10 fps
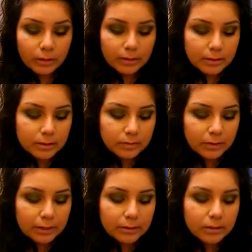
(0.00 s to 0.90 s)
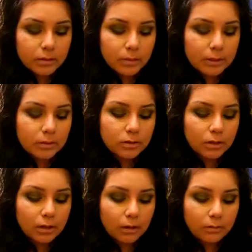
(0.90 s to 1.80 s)
And this is fine. This is why you
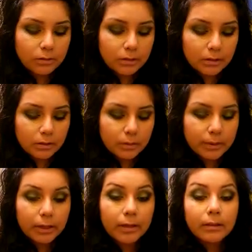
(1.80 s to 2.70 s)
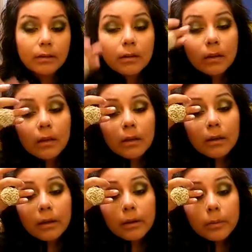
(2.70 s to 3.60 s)
start off with a little bit and then
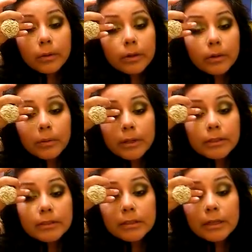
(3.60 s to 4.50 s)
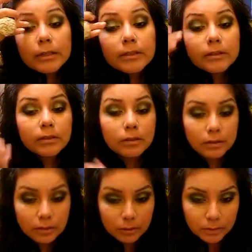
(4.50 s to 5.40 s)
kind of work your way, just in case,
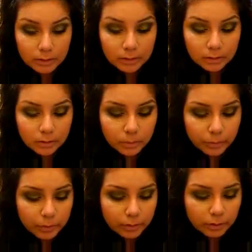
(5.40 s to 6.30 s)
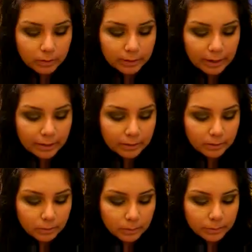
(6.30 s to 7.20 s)
you know, you need a little more. could add it
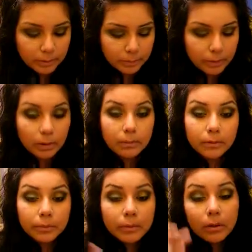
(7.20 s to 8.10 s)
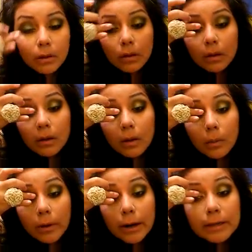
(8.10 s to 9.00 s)
and it won't be a problem.
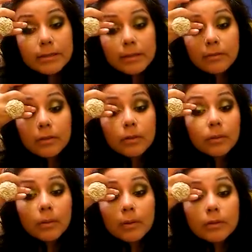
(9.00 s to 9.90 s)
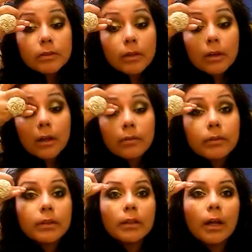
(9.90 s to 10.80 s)
Whereas if you start off
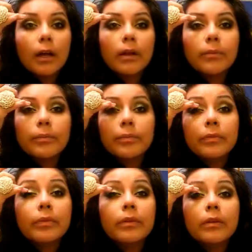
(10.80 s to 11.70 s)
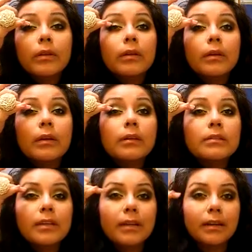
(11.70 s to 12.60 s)
with a lot,
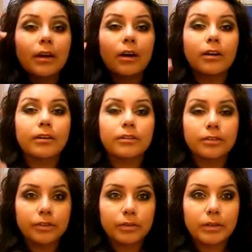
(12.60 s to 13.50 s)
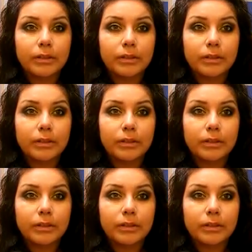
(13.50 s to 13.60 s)
it's kind of harder to,